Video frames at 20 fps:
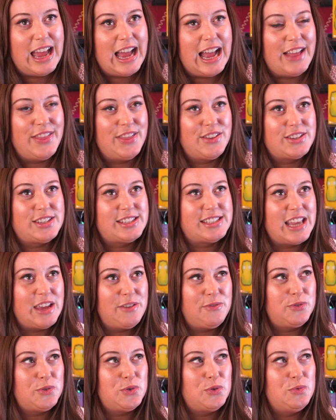And there's
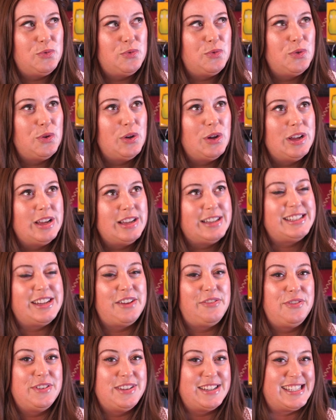several
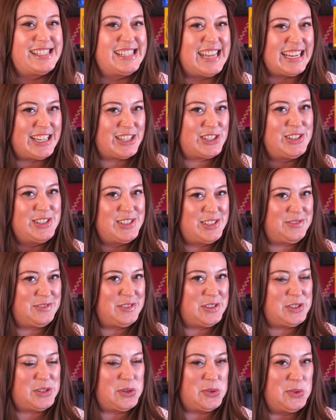different sections of
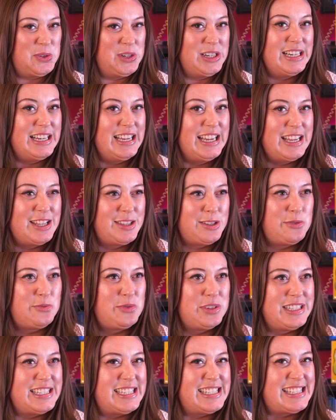the song that are
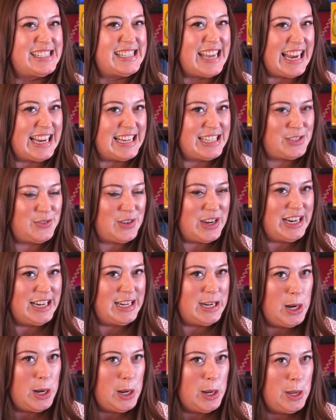really
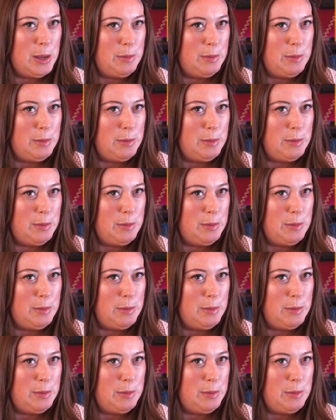satisfying